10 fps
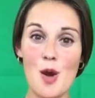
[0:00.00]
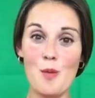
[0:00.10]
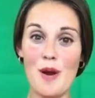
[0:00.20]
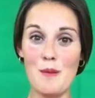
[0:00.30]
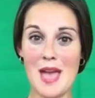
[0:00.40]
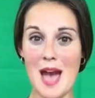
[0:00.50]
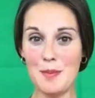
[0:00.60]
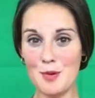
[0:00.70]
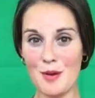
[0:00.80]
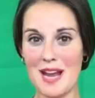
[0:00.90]
where we
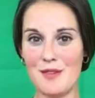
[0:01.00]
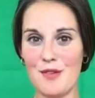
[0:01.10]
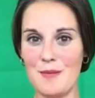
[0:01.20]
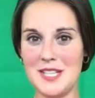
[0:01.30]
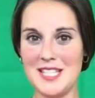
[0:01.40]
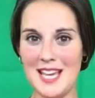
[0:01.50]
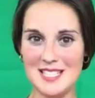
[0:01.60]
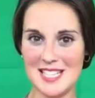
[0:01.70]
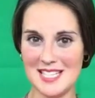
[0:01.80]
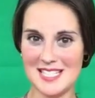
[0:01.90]
upgrade from the
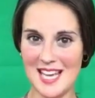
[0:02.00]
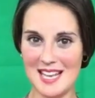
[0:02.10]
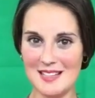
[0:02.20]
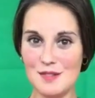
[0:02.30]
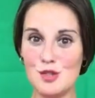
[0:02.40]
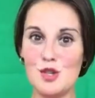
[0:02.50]
10-10-10